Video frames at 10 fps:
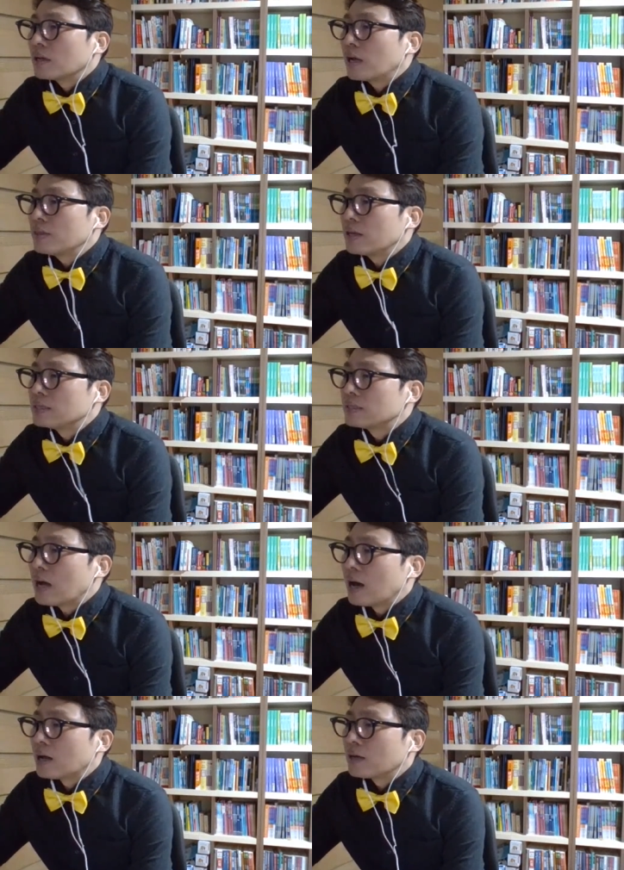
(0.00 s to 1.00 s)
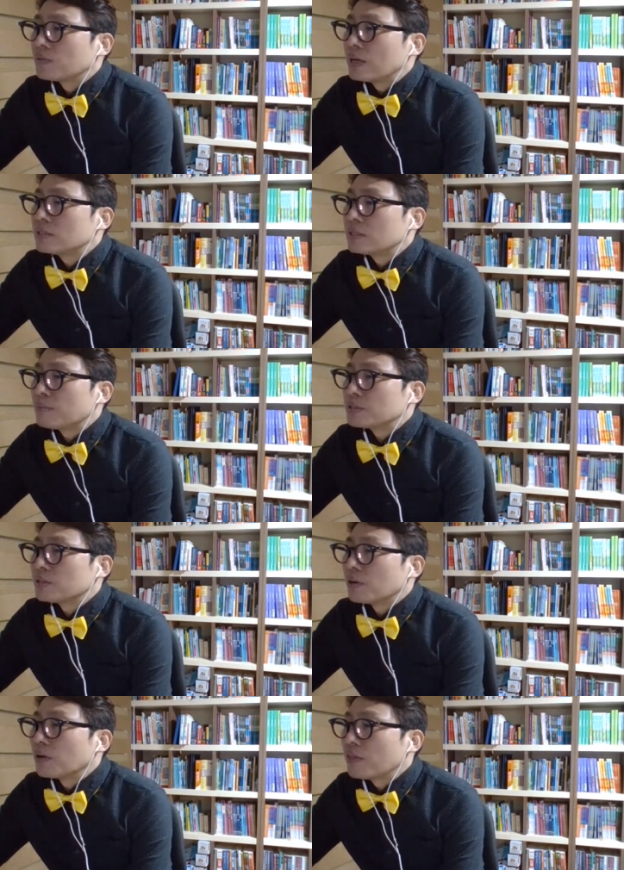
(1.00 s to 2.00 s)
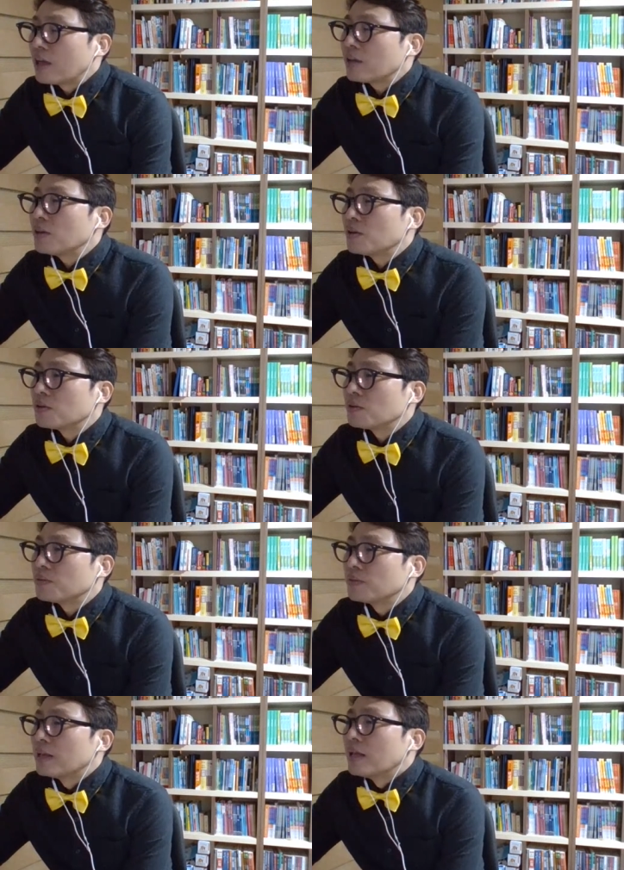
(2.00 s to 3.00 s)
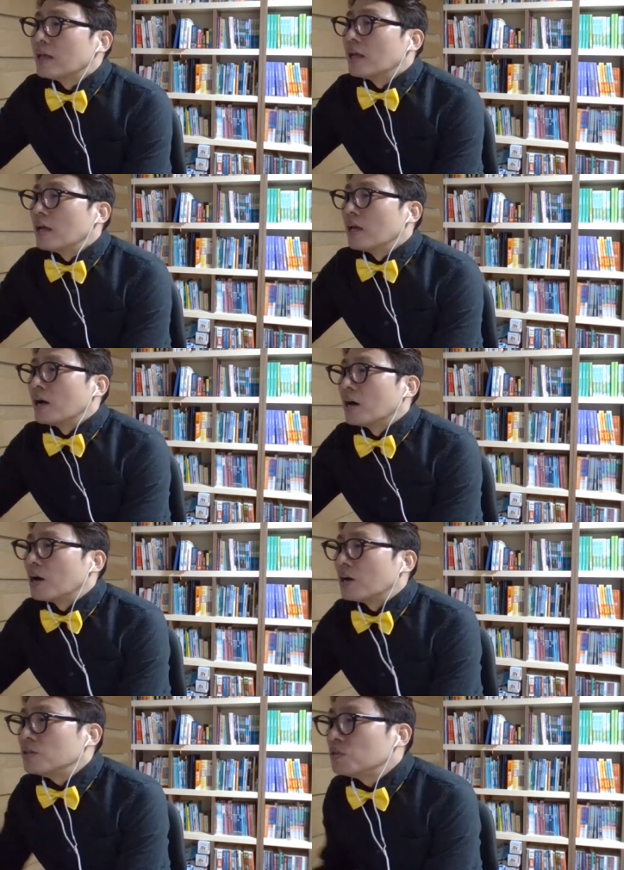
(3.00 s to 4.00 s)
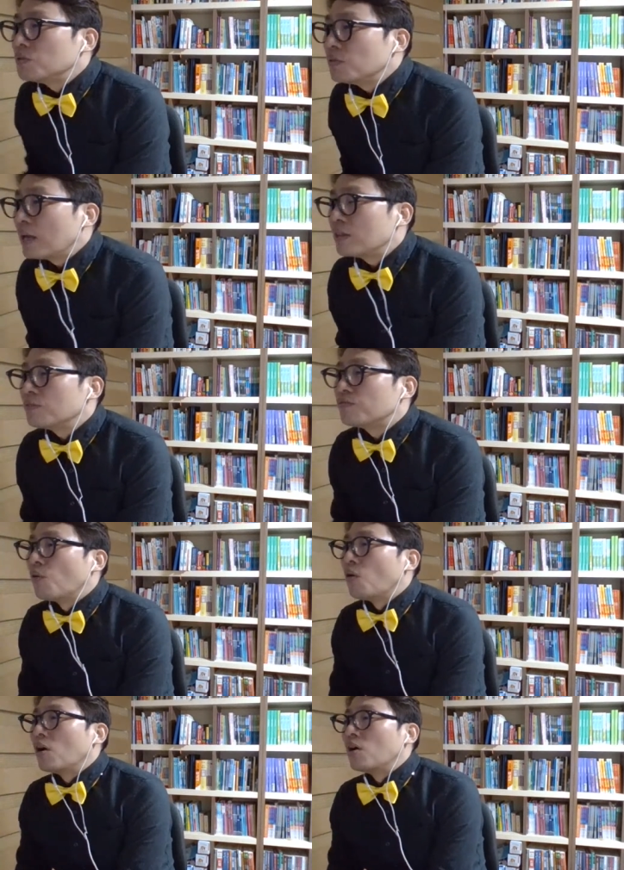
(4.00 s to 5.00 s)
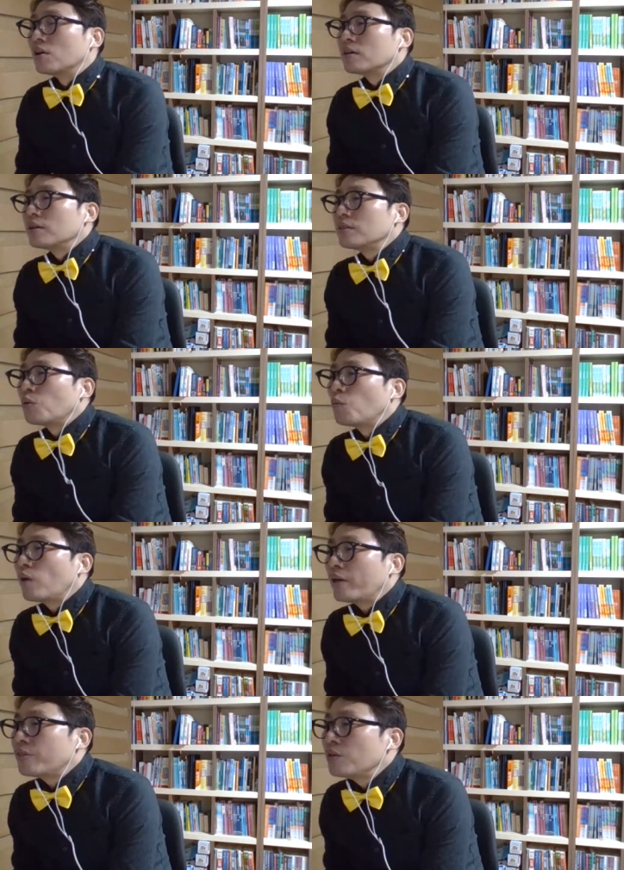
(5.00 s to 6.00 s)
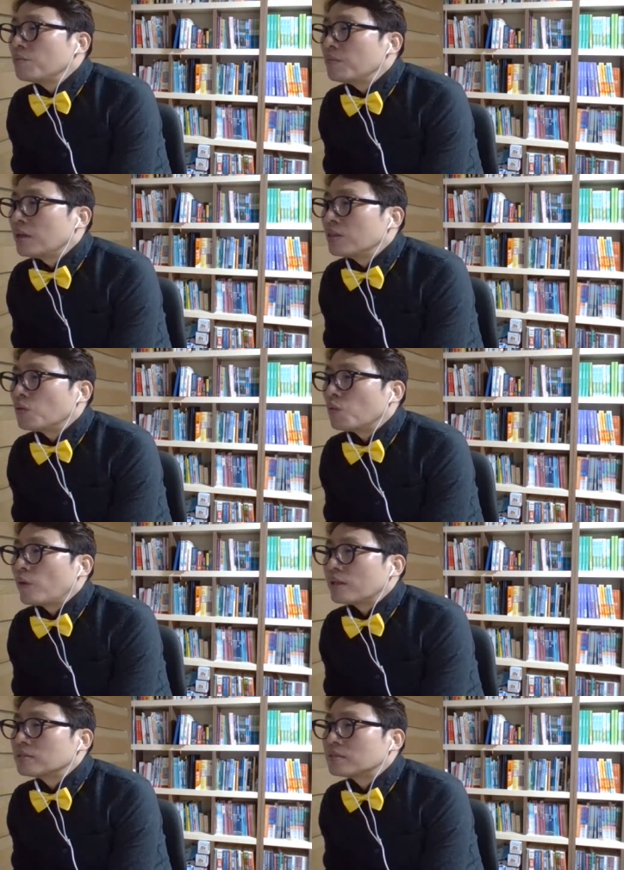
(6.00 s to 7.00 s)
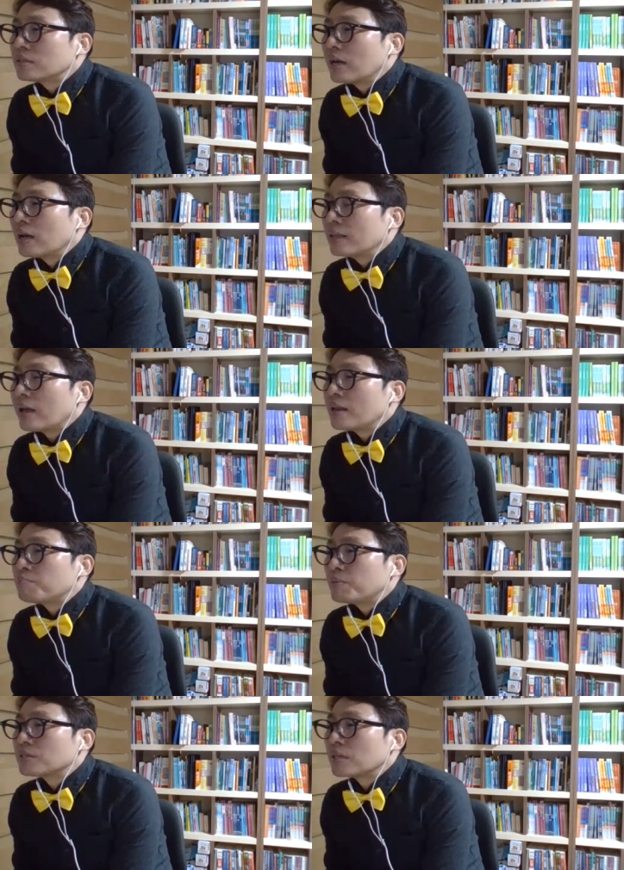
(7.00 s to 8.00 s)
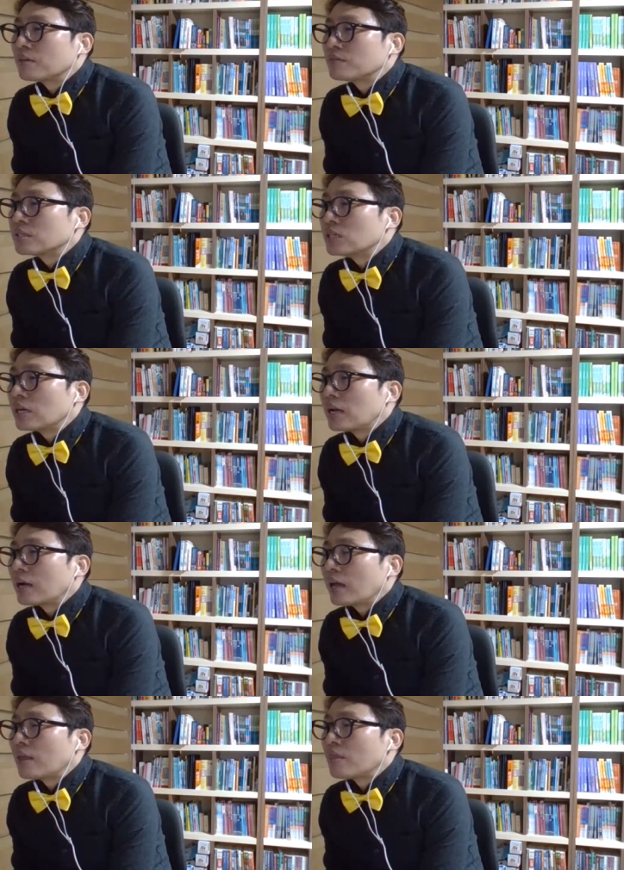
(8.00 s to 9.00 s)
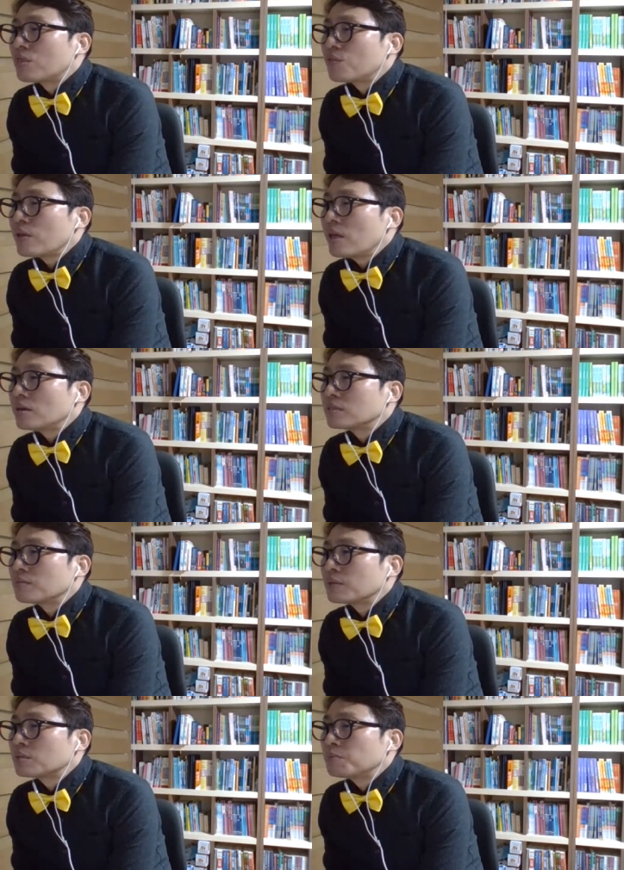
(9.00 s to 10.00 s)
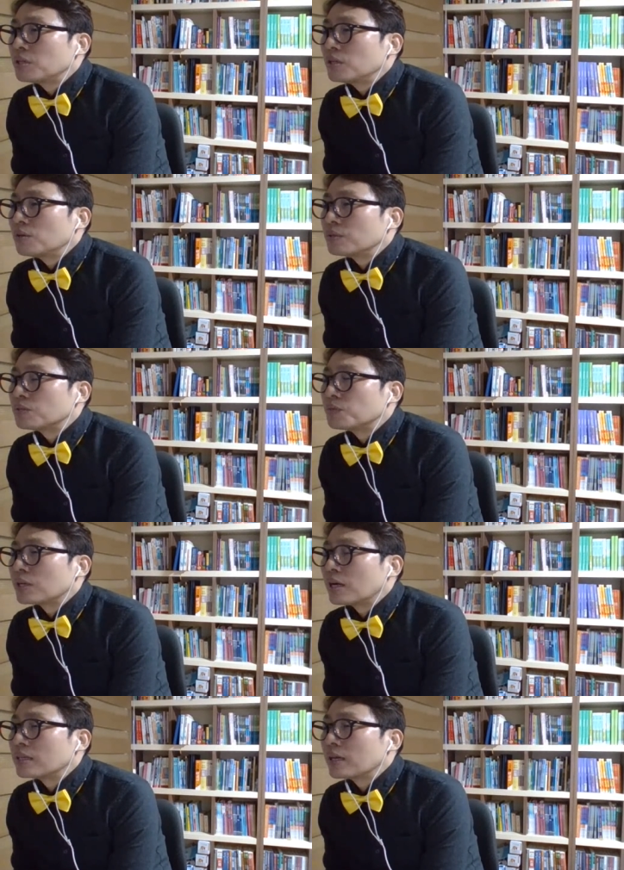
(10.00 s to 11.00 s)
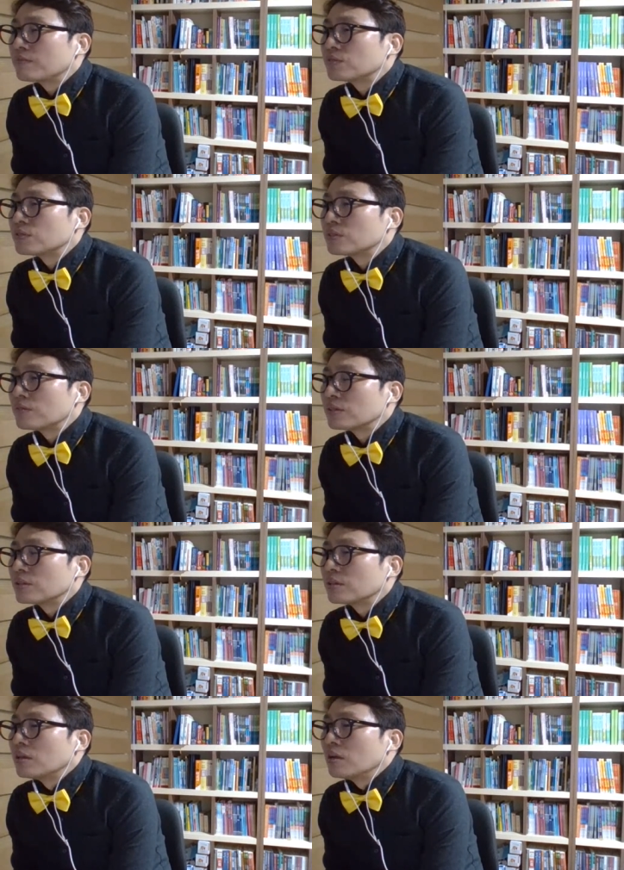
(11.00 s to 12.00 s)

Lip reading: Kandarisa, great job, sir. Okay, thank you. UN Vuong, the what do you mean when said 80% of the GNI and 3 years of experience regarding up to 7?